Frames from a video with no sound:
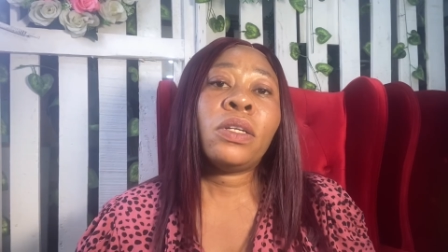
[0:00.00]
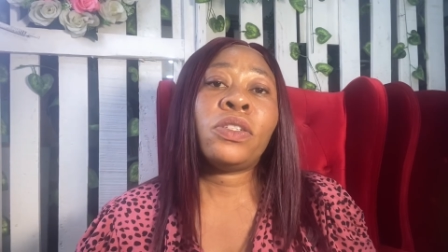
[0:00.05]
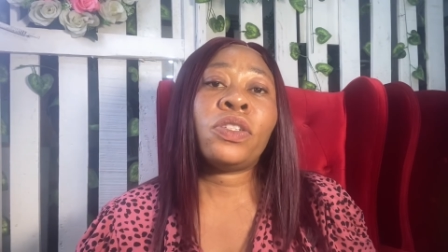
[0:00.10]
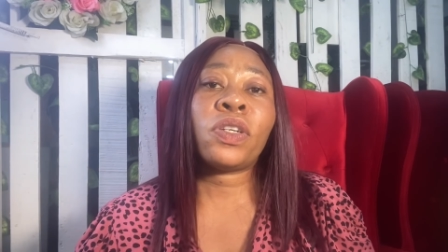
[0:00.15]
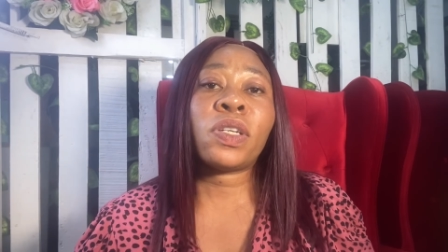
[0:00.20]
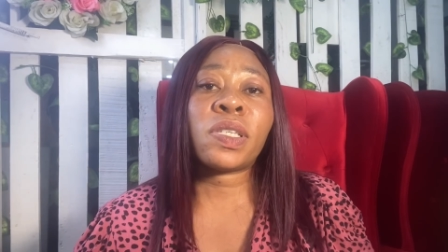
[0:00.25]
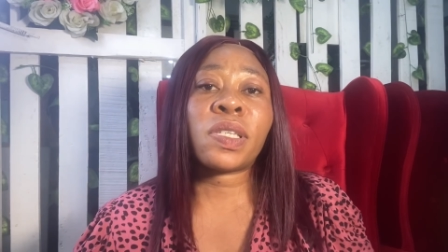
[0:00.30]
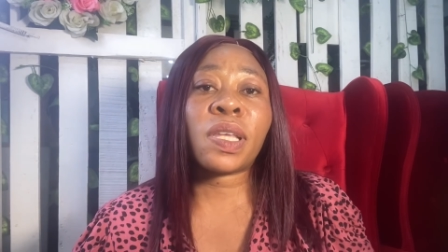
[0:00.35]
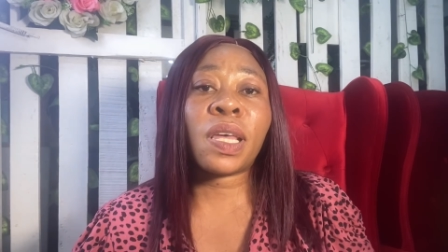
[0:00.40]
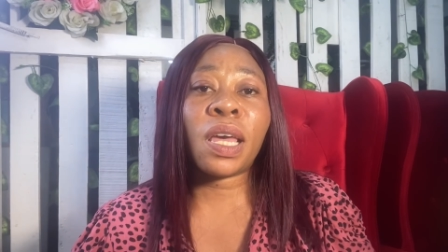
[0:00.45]

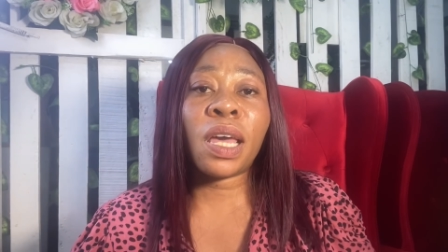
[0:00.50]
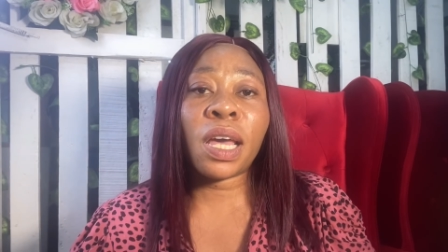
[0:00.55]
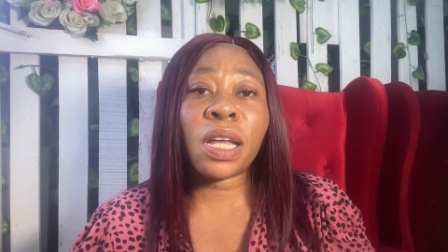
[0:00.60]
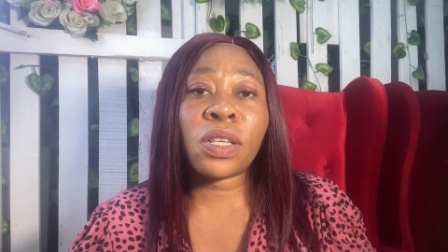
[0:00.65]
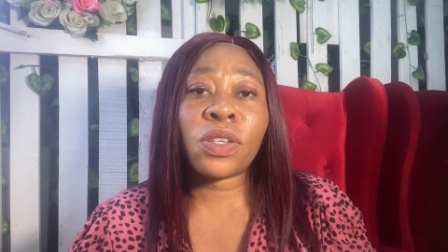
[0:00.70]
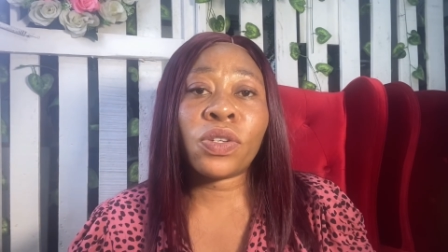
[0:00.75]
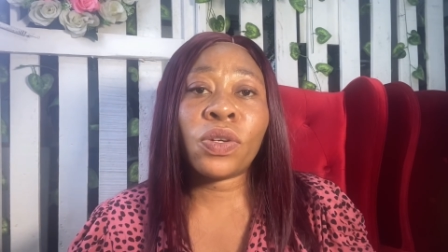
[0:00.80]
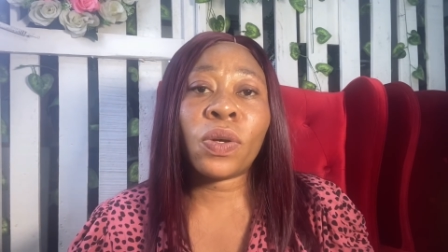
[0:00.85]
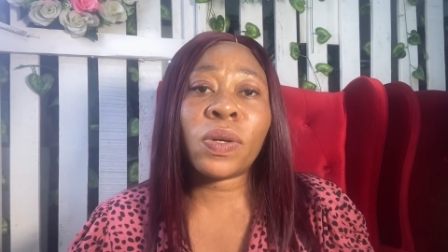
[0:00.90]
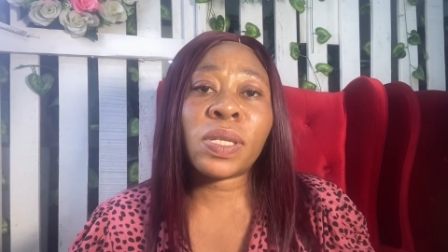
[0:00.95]
just
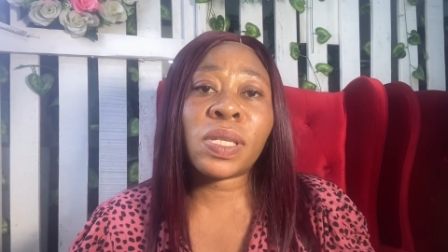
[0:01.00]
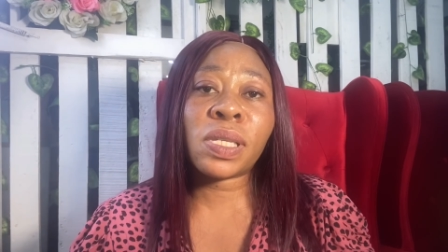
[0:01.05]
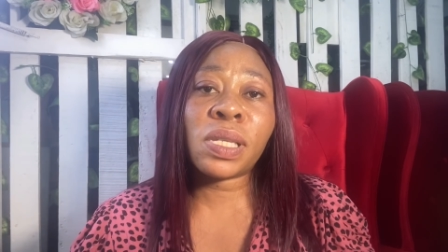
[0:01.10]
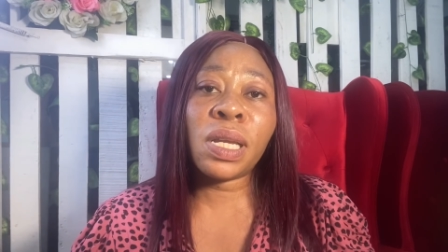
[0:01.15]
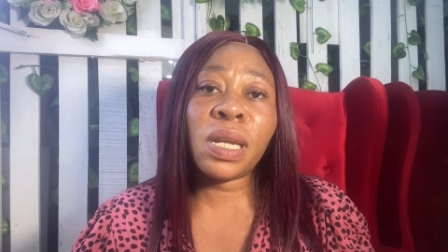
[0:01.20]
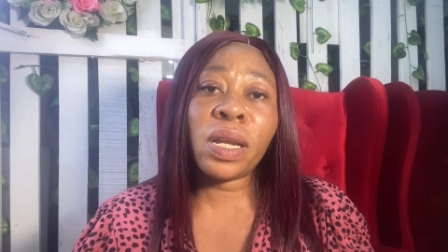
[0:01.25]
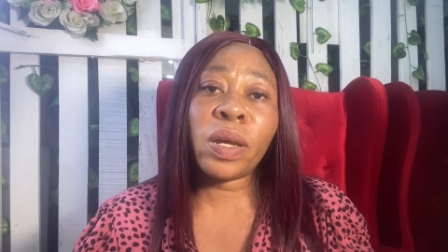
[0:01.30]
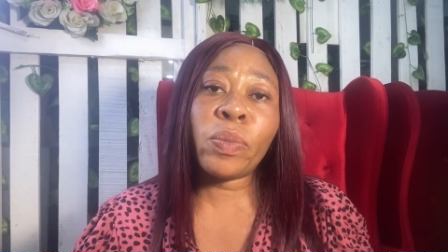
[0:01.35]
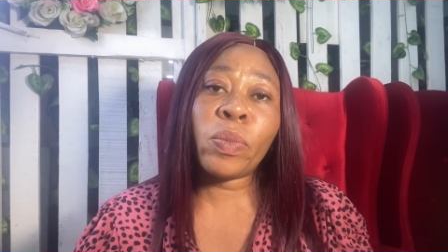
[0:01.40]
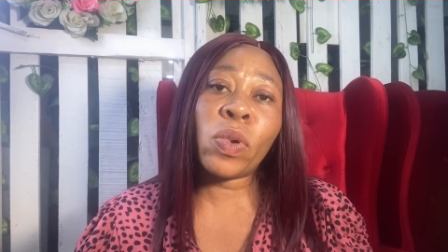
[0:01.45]
get your
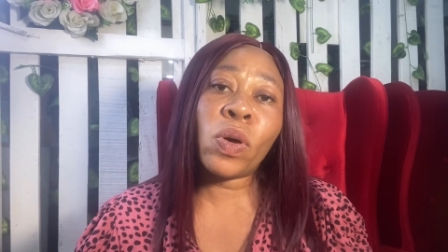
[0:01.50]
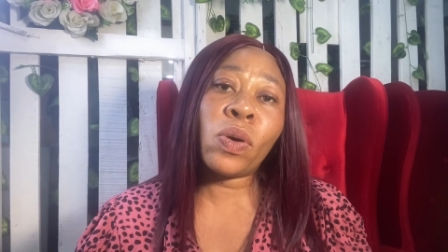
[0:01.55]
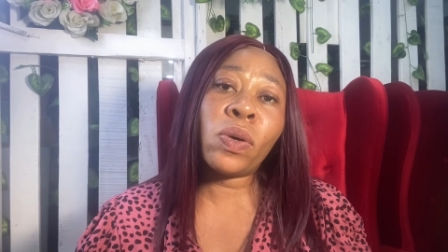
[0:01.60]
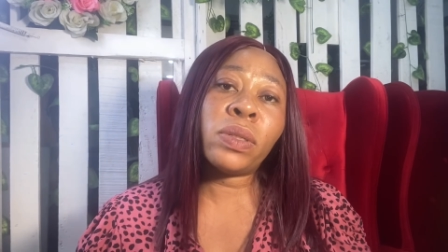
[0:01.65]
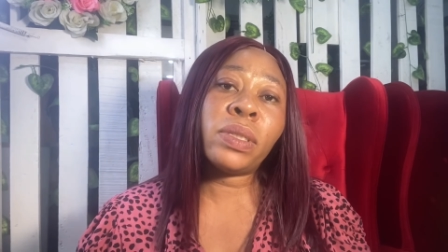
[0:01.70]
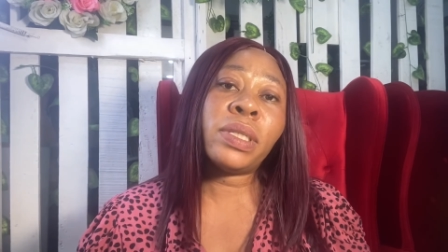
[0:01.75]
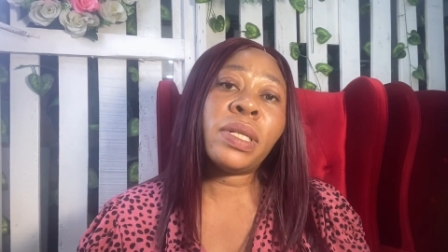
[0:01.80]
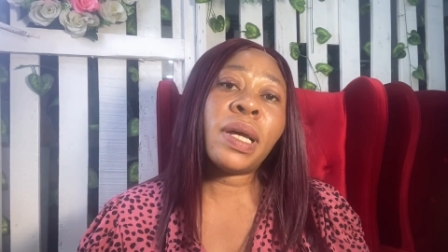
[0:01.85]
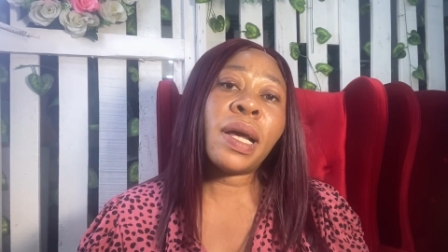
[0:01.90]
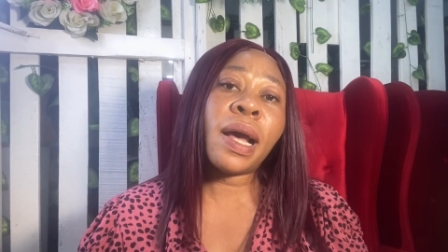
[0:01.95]

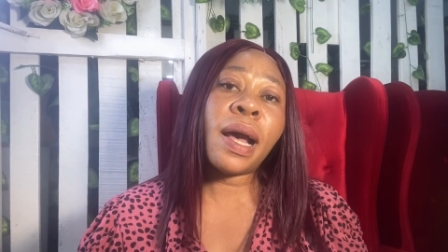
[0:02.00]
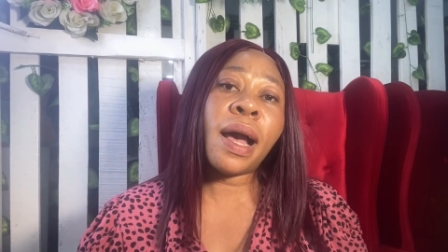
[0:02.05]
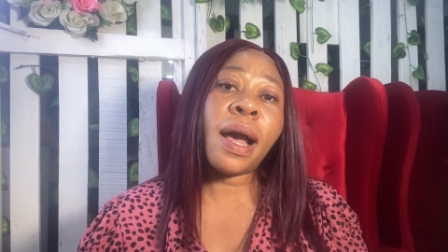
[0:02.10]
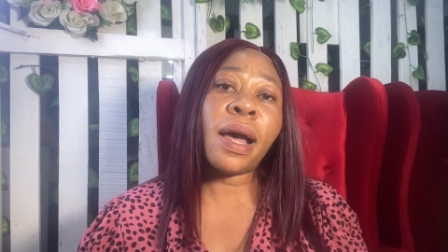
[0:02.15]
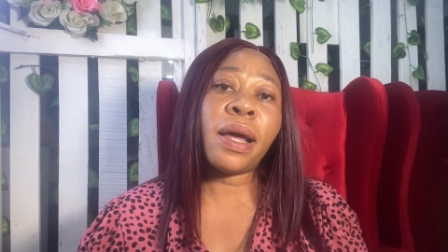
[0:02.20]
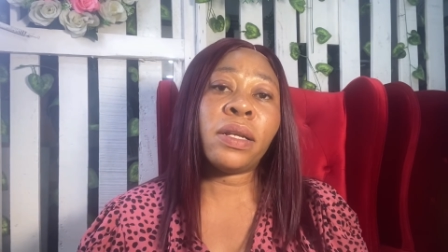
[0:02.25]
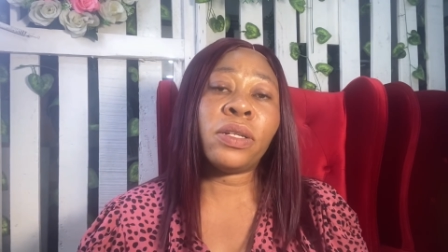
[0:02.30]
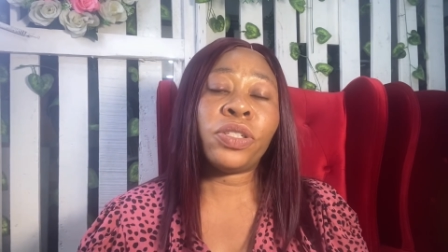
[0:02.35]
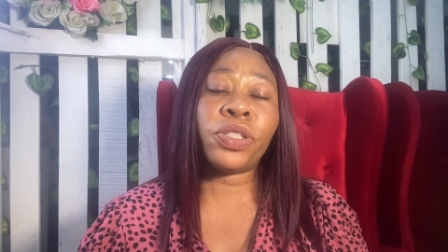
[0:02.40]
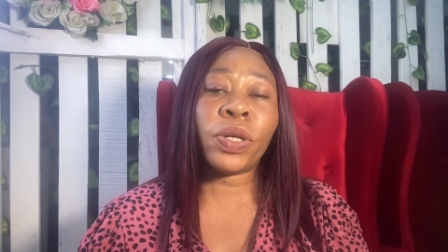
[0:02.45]
cinnamon
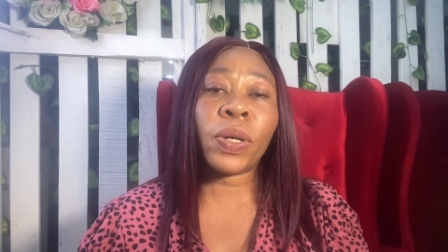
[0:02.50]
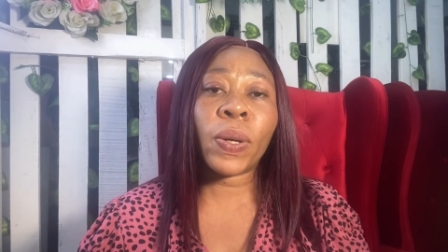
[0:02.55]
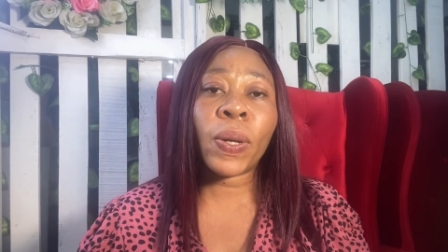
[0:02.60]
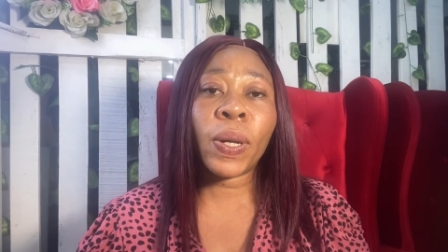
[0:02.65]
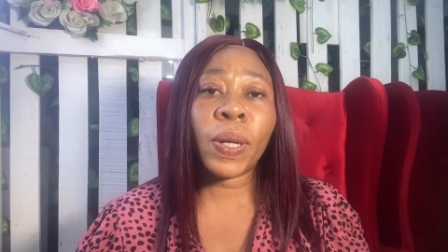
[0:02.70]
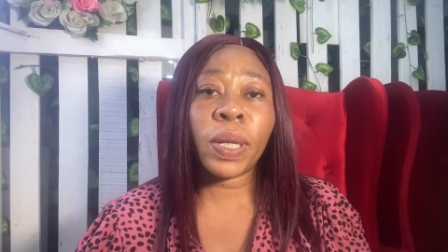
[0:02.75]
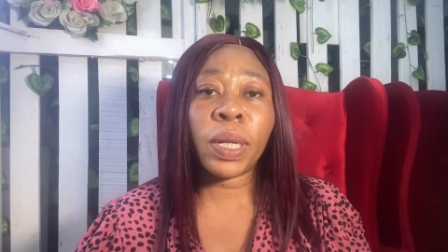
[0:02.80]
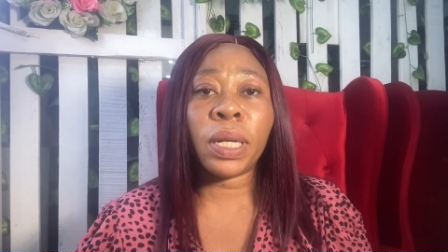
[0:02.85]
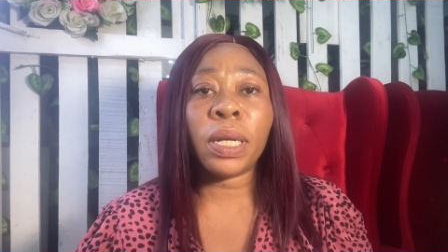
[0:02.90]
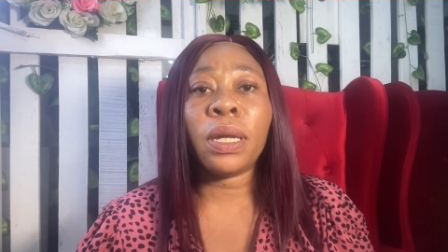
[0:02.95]
and your
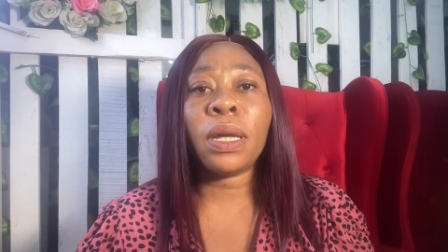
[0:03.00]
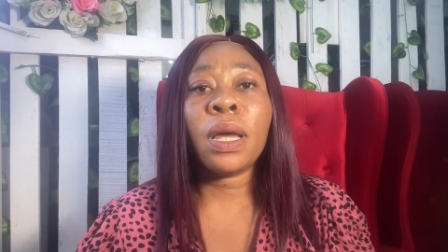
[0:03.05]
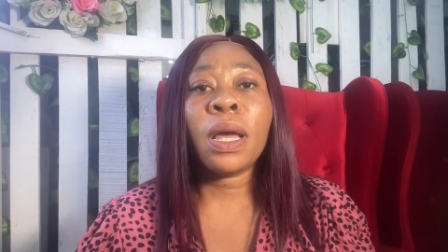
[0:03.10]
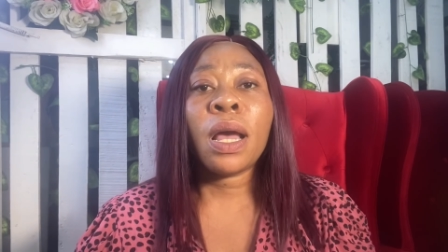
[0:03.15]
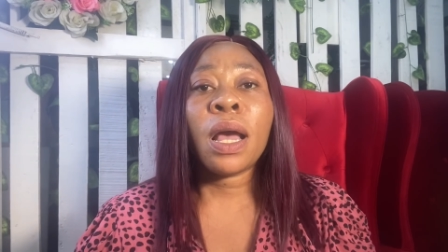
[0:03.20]
honey